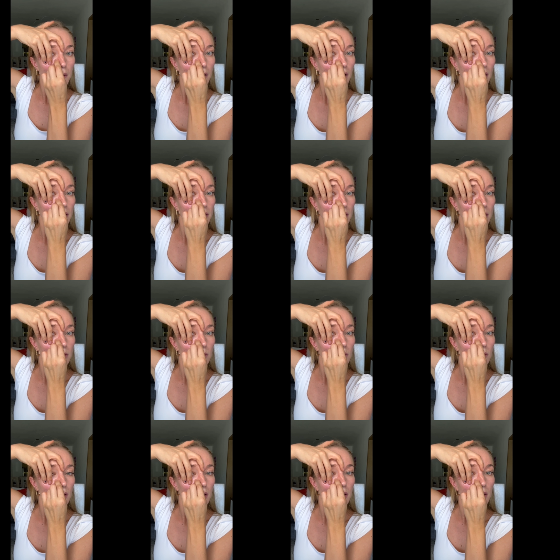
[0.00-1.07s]
And then you
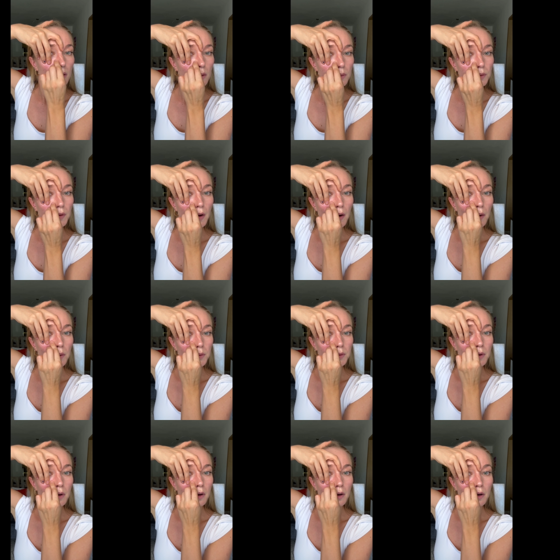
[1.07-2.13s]
can go down
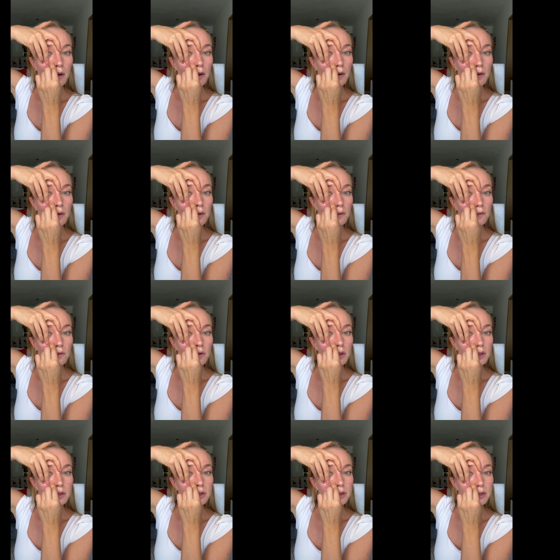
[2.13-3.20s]
for
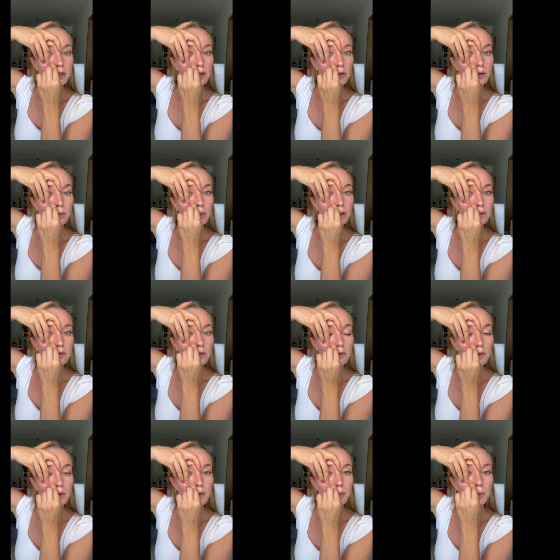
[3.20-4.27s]
nasolabial
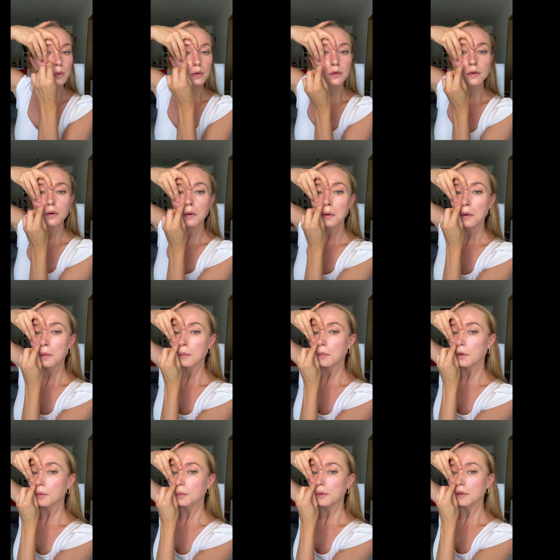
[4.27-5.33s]
fold
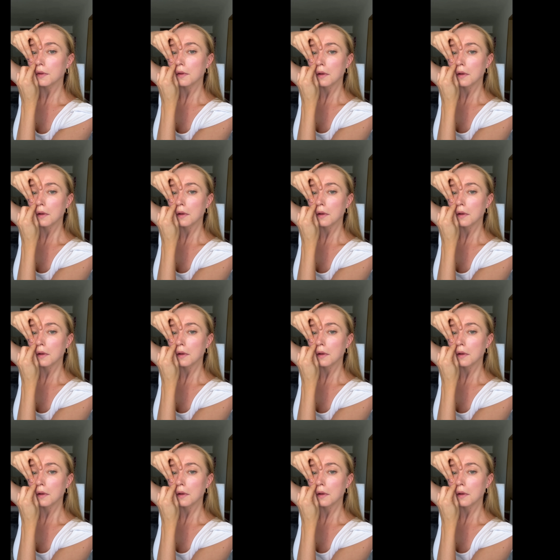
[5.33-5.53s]
purpose.